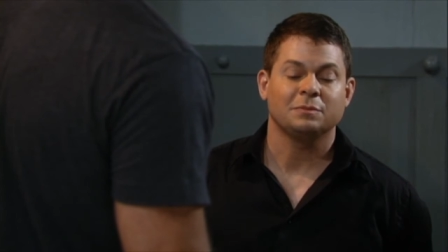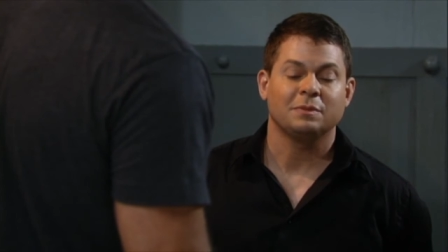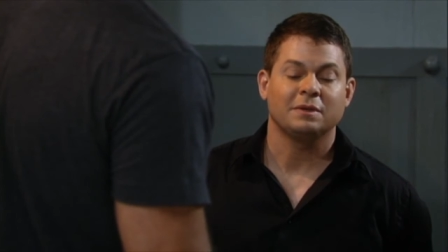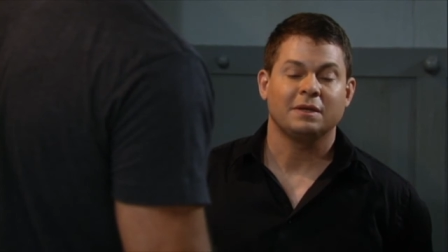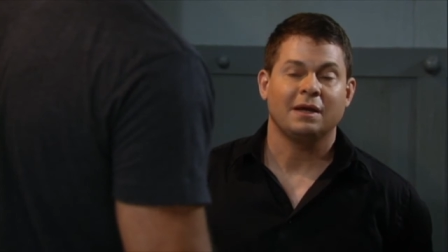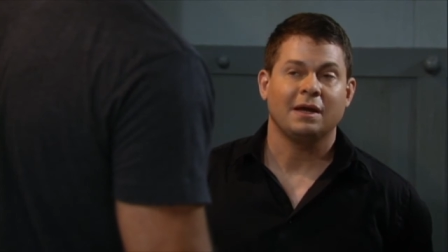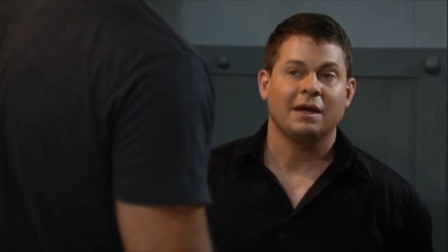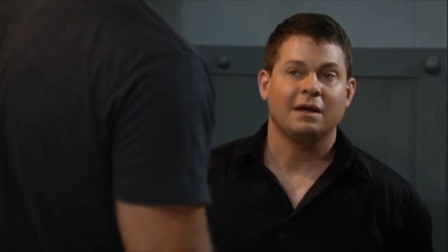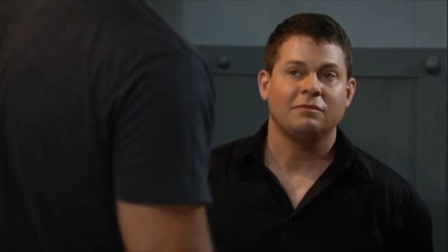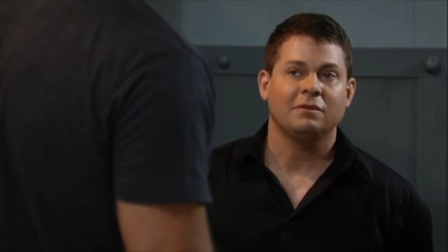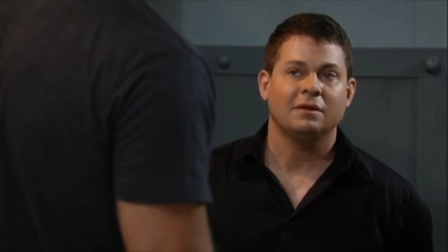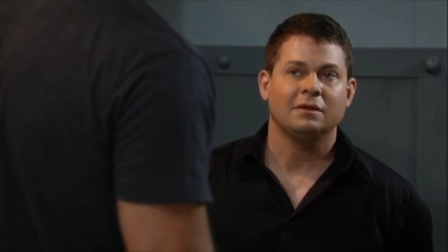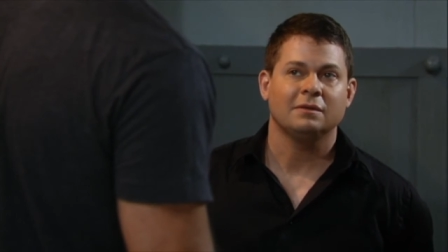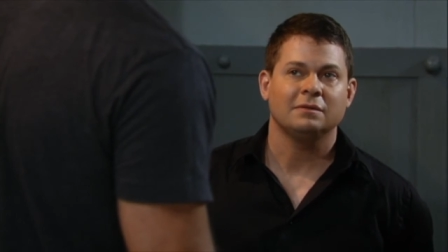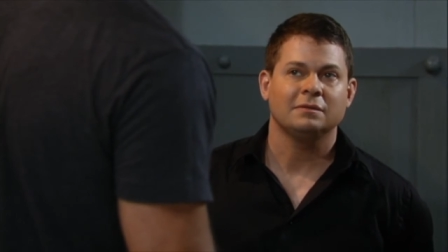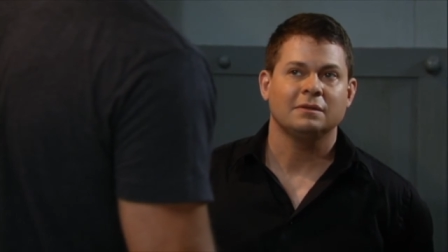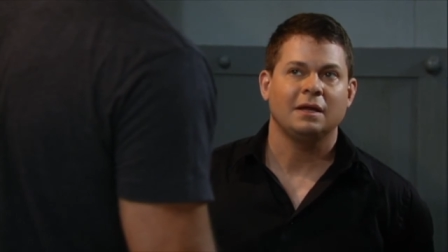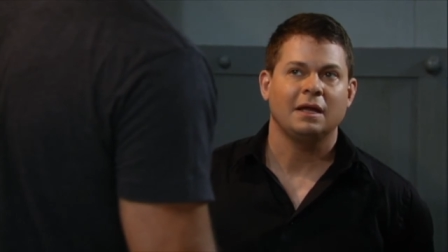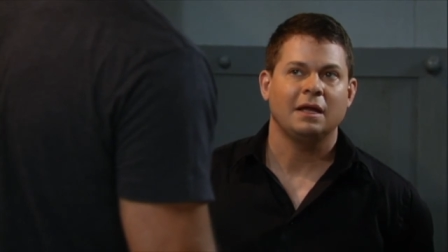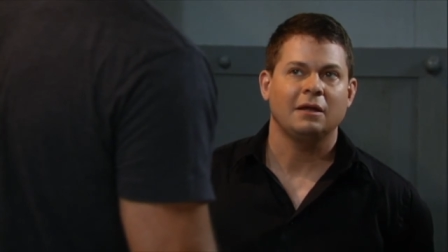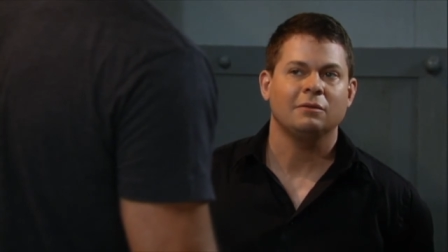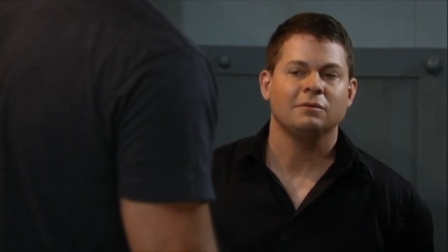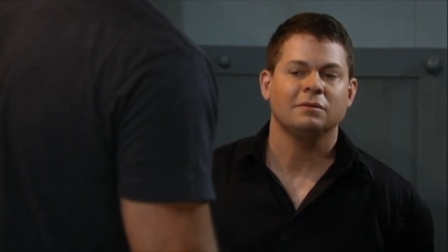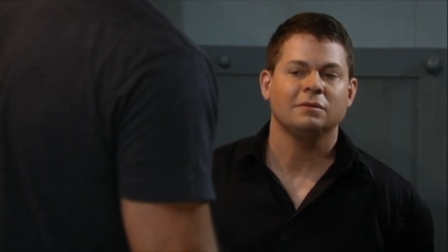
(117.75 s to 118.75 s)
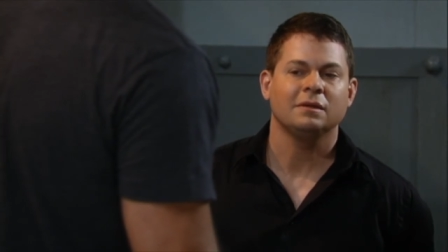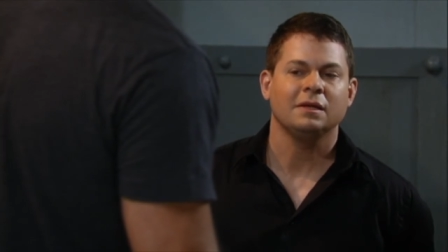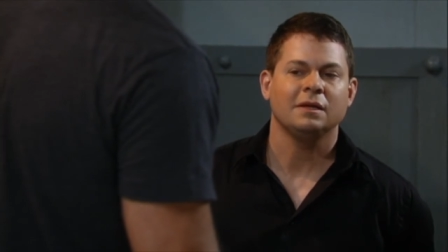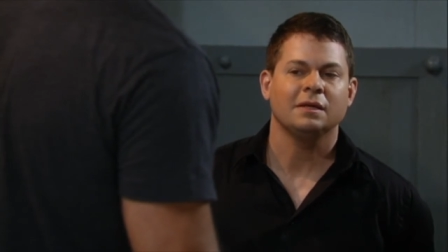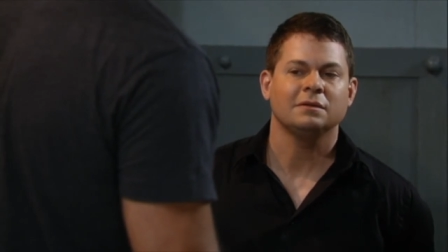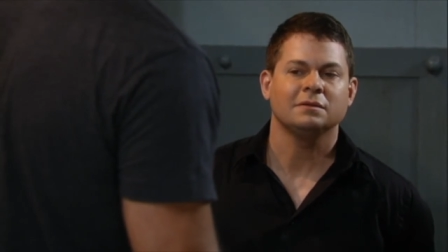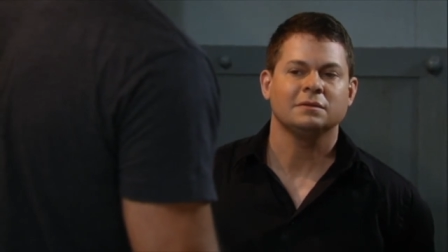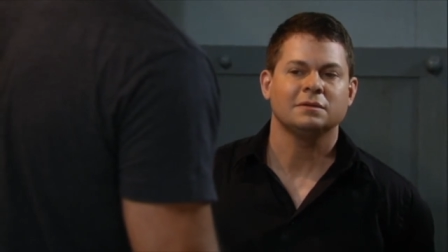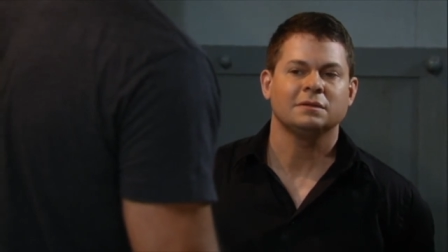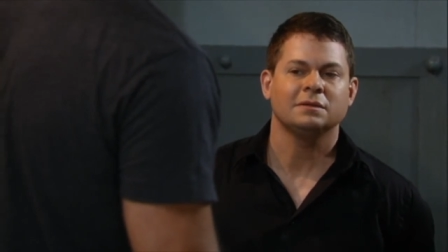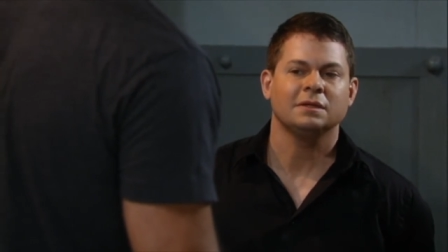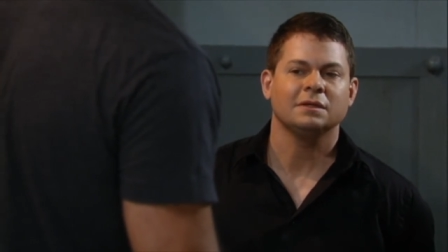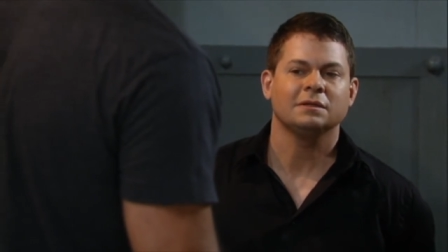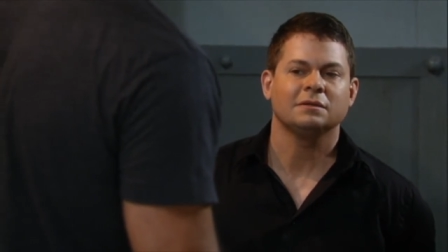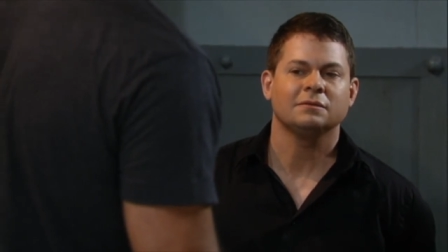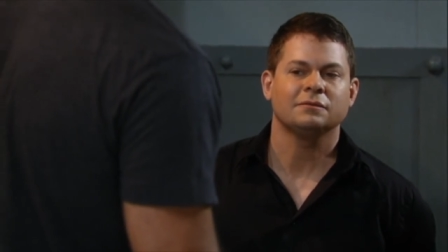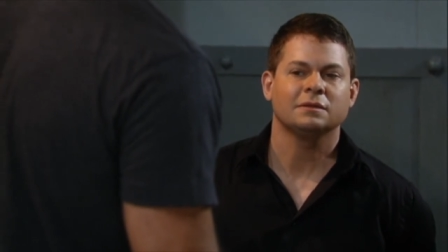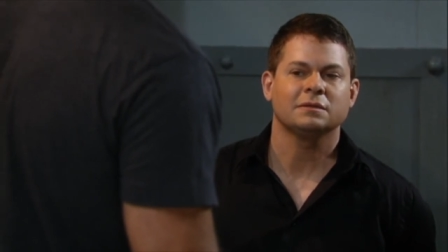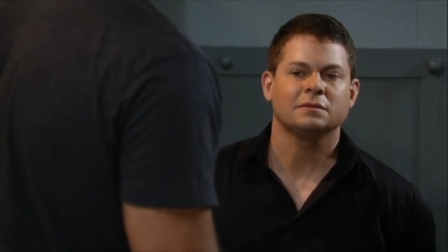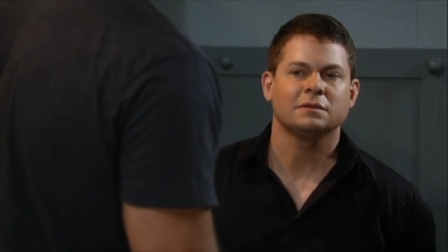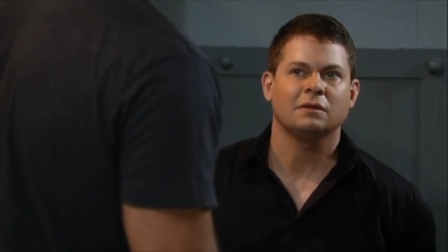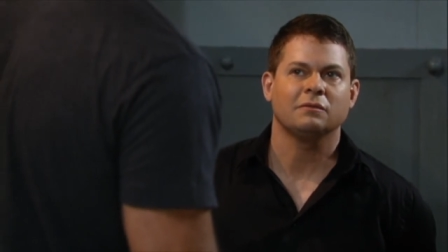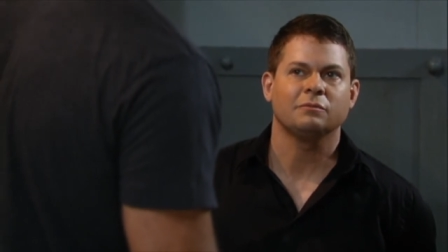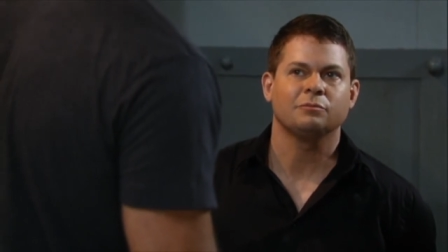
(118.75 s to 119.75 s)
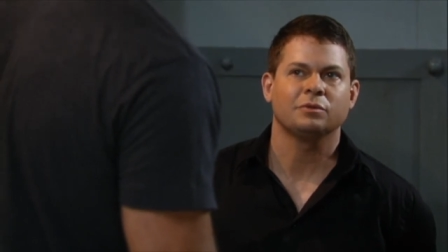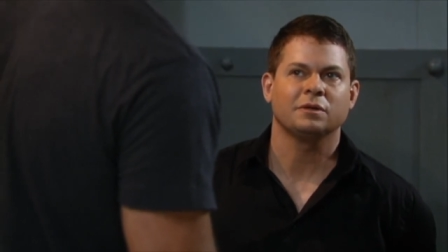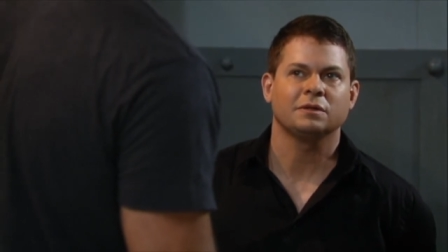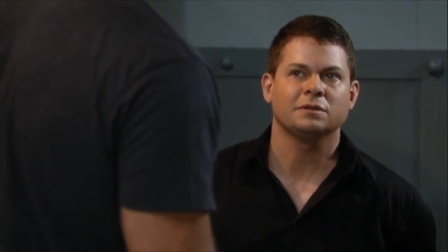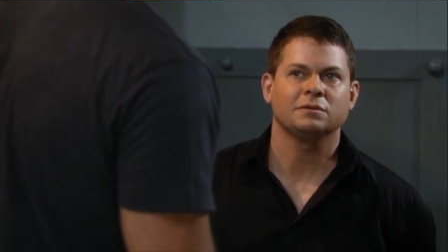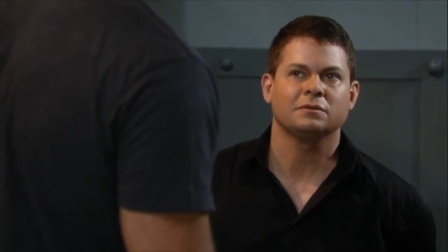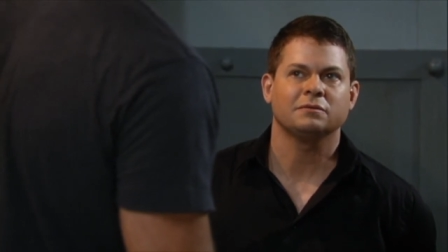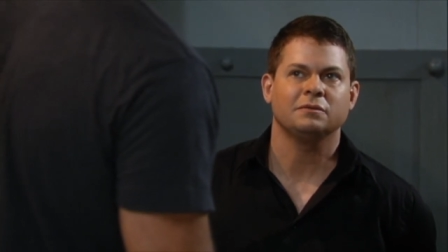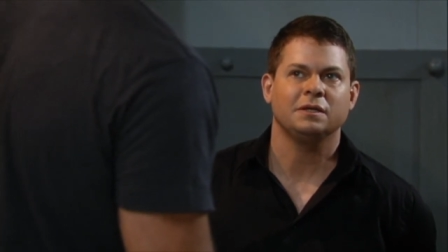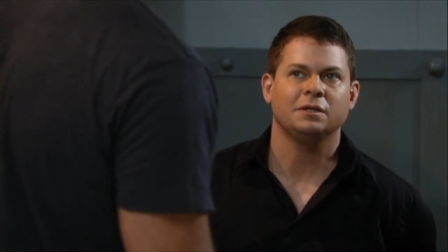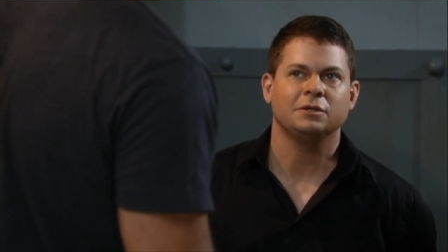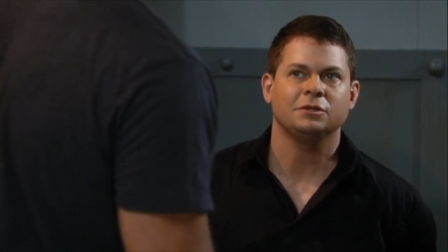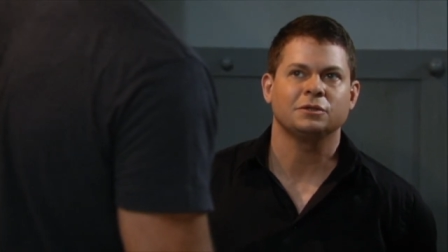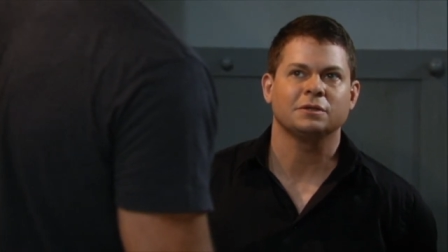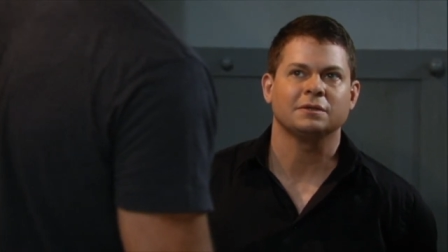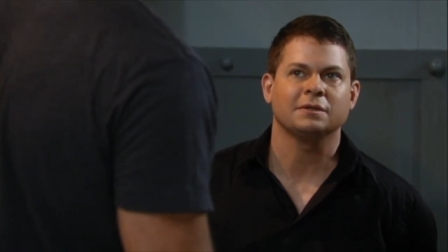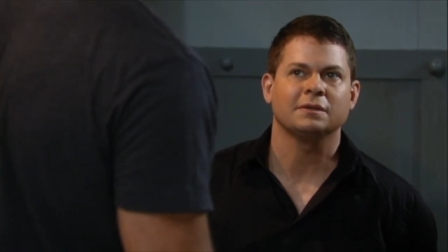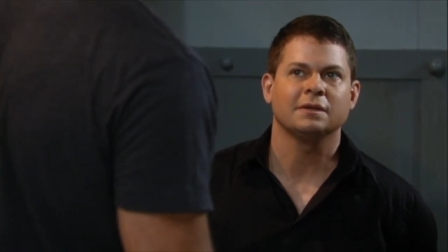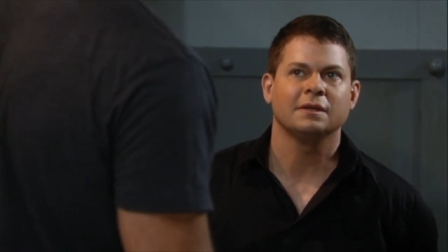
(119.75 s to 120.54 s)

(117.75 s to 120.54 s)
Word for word: but I have a healthy instinct for self-preservation.